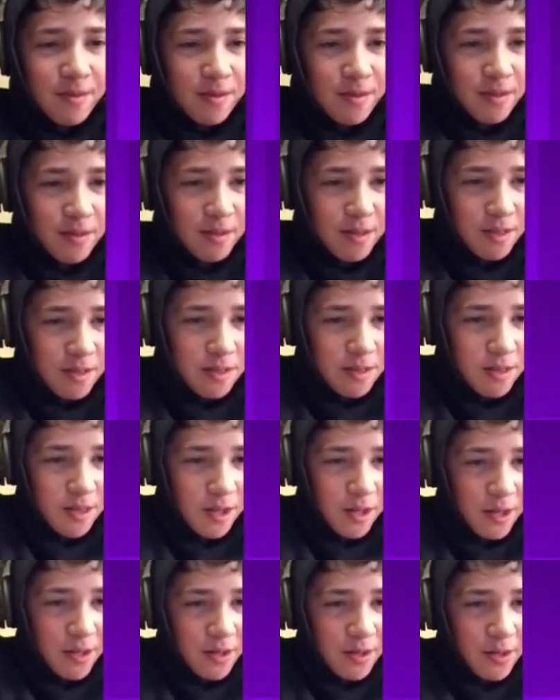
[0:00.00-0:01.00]
Let's go.
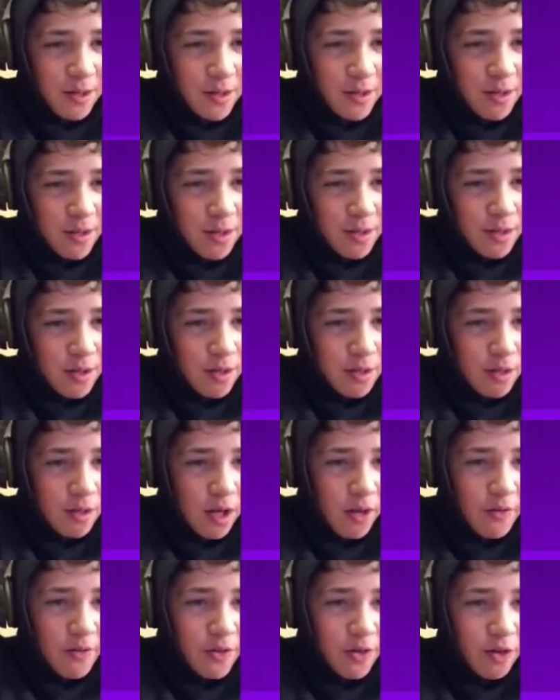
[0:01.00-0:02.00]
I
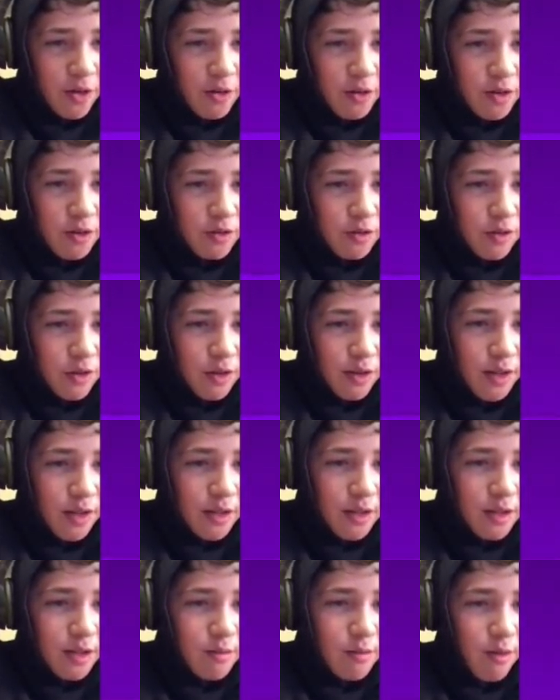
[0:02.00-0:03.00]
haven't got this far yet. This
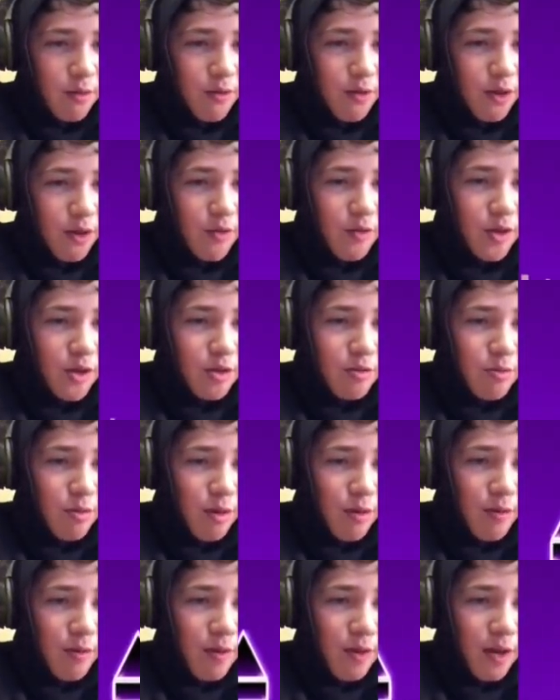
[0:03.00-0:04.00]
is my third
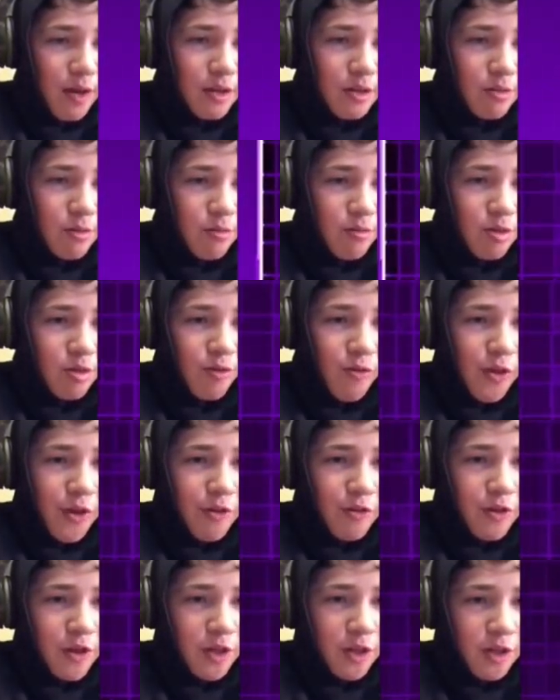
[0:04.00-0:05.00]
Last one was 15.
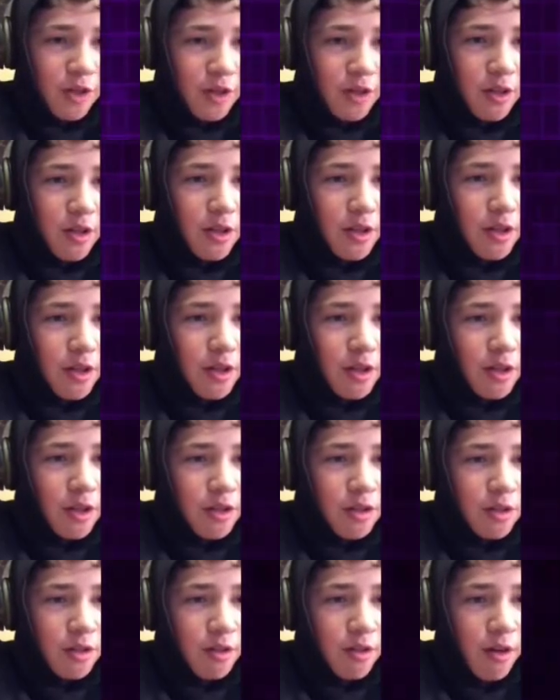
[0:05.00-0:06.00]

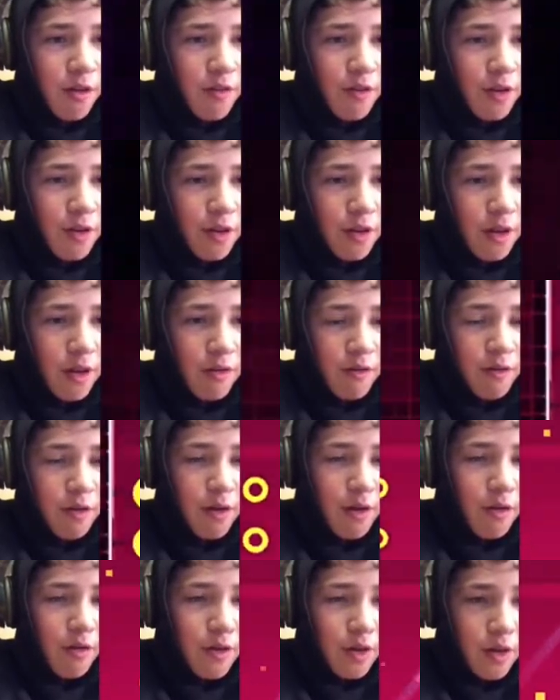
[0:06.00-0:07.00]
So I hope we
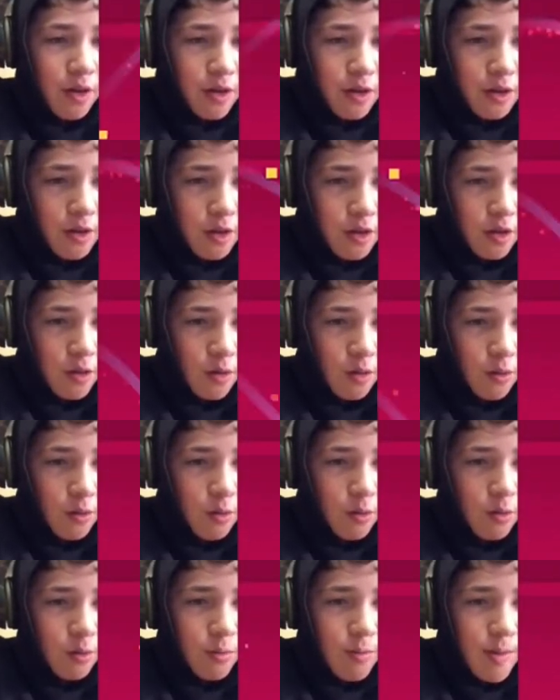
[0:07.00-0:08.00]
further.
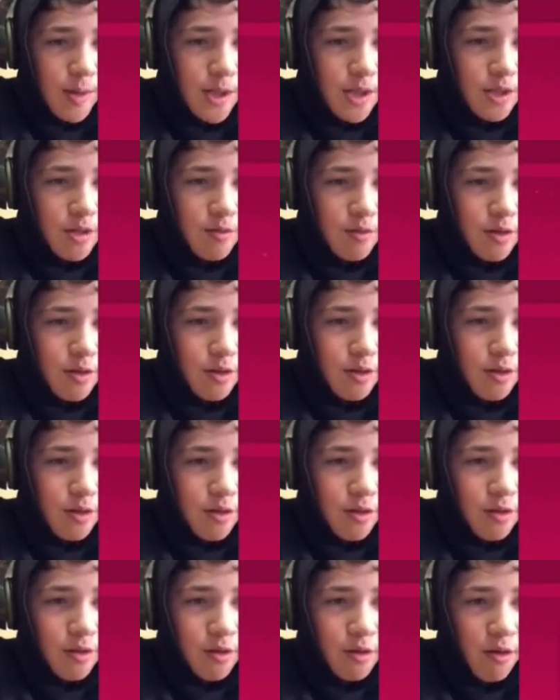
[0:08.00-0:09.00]
Ooh, mystery zone.
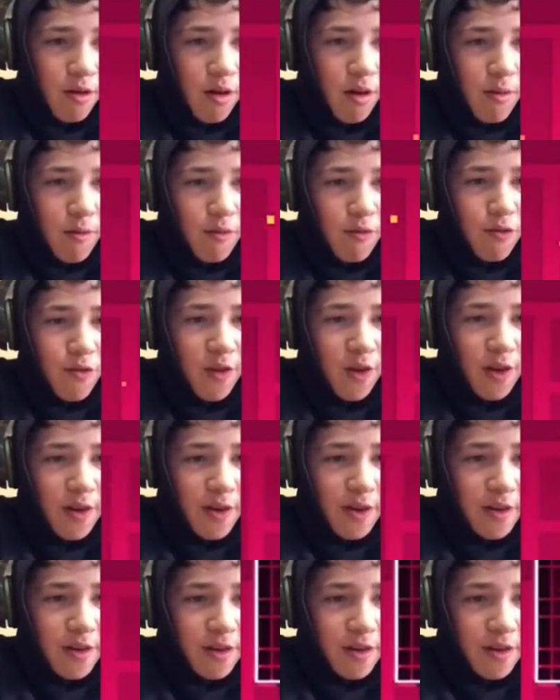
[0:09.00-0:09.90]
Oh, I'm flying.